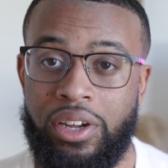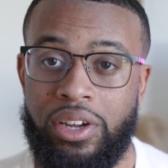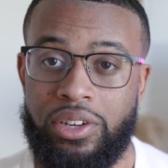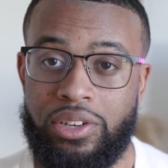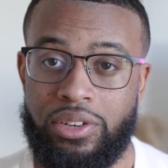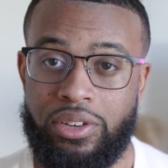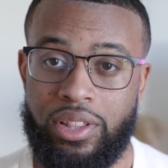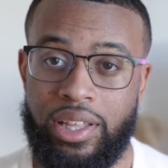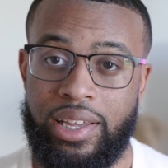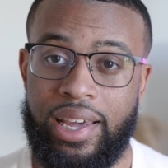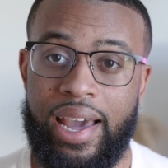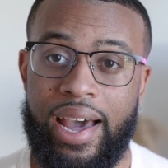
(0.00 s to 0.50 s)

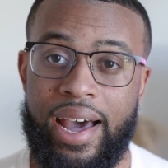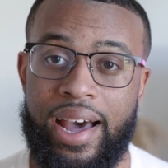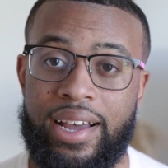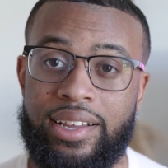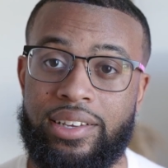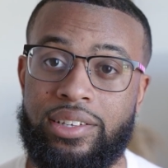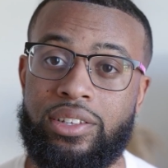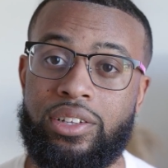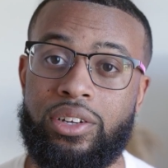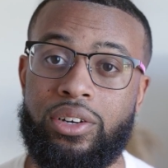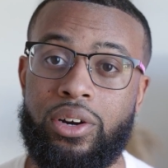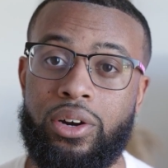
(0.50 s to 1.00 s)
So the
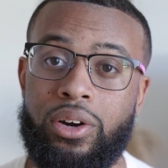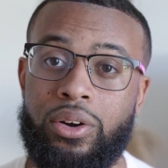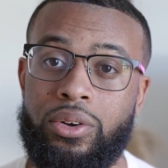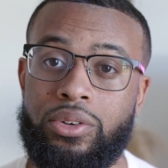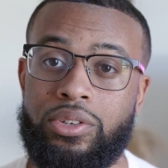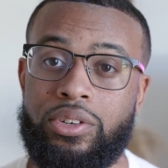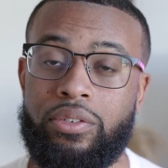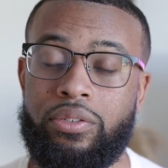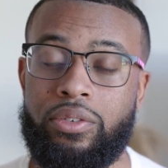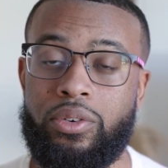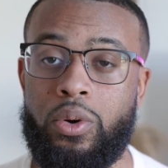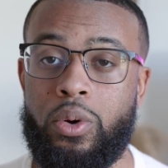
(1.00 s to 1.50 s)
guys and the
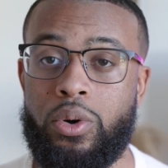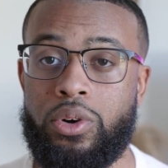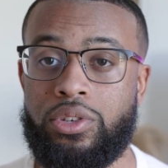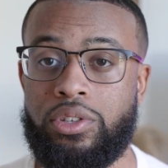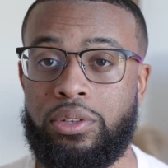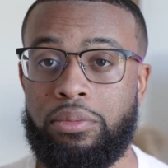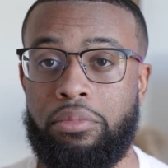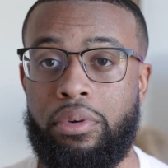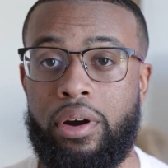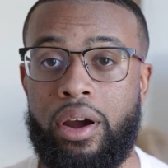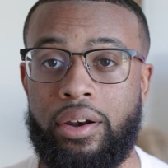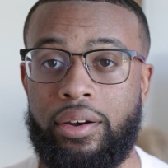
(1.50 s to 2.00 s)
girls, and of course
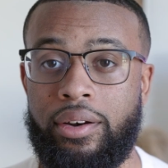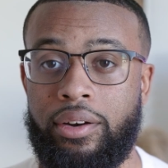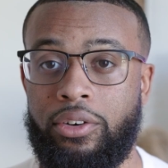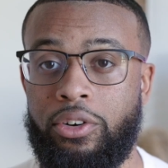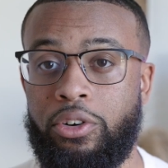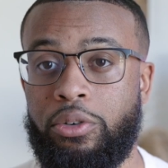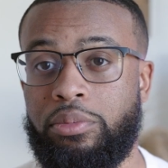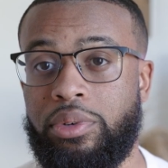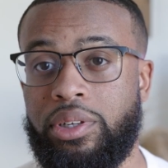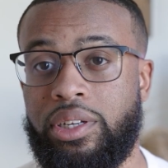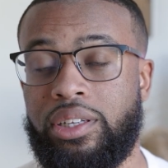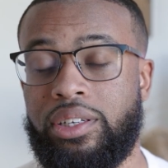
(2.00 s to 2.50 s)
the bride and the
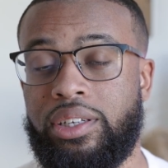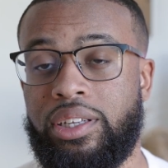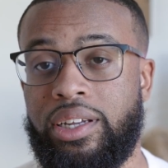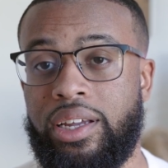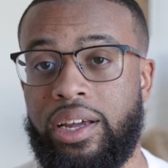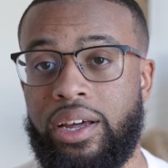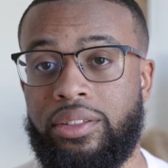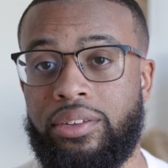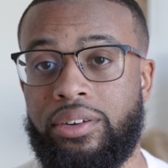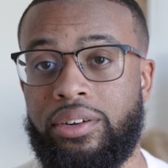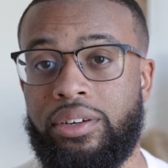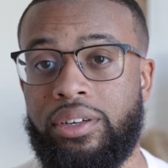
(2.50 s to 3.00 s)
groom, to get
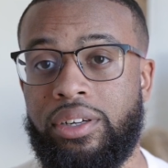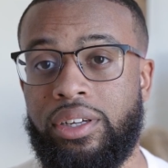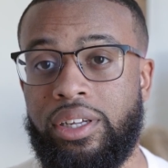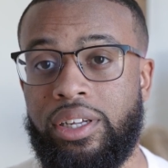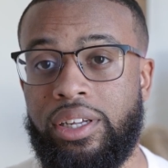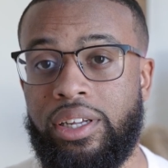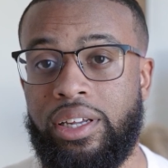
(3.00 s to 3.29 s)
together,